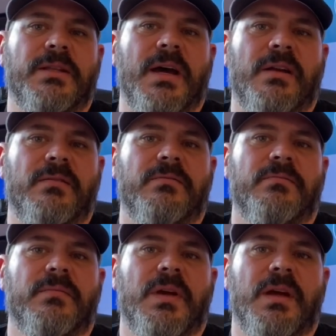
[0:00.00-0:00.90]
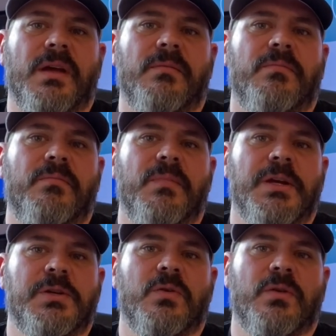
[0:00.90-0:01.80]
that and
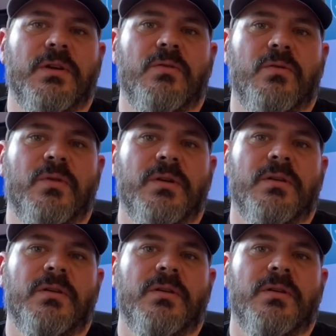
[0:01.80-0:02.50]
make sure you